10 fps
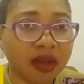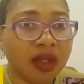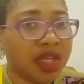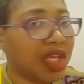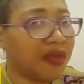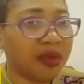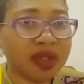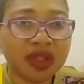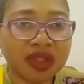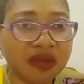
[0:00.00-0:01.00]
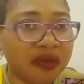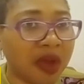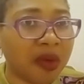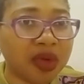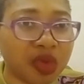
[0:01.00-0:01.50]
If it was a severe one,
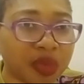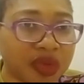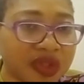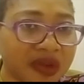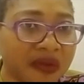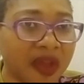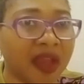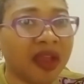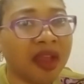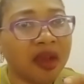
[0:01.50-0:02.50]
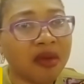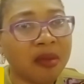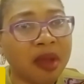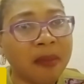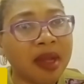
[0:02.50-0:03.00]
you put severe.
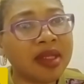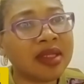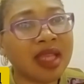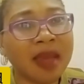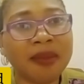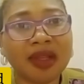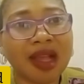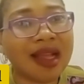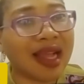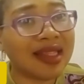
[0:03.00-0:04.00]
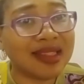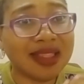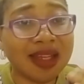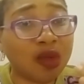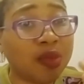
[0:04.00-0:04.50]
Remember, the time it
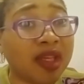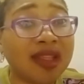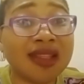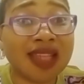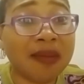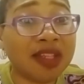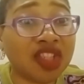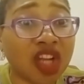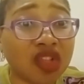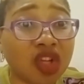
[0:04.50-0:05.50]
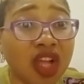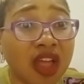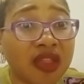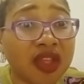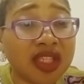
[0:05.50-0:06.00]
could be the time the child
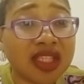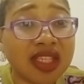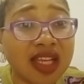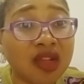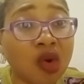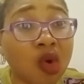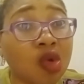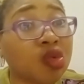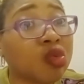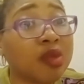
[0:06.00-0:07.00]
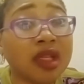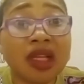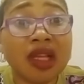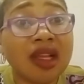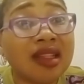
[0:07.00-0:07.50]
this yelling occurred could be
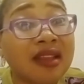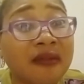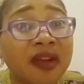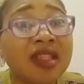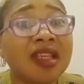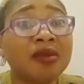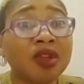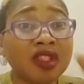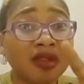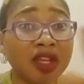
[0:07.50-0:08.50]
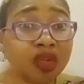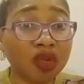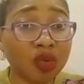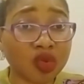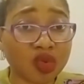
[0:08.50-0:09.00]
different time. Just take
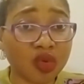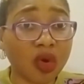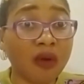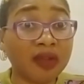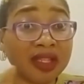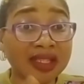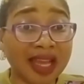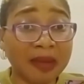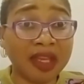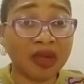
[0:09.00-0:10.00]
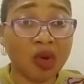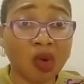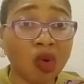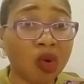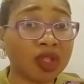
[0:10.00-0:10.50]
note of the timing it
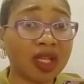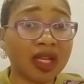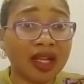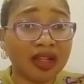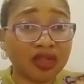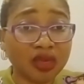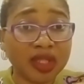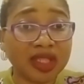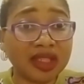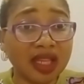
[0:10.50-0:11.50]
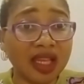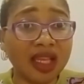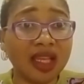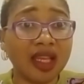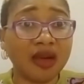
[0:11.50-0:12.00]
occurred during the day.
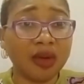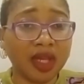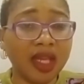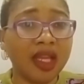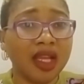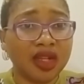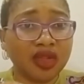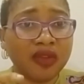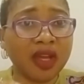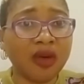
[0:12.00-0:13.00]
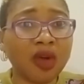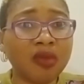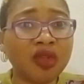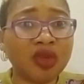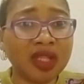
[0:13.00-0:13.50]
Okay, so if it occurred
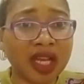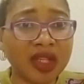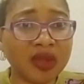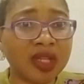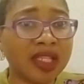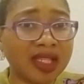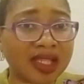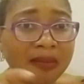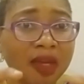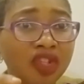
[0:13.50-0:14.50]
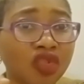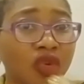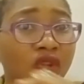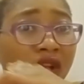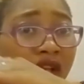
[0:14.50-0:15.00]
between 9 to 9:30, make sure
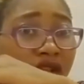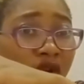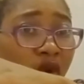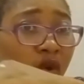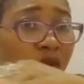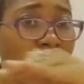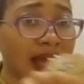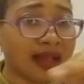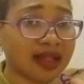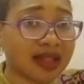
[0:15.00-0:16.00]
the column has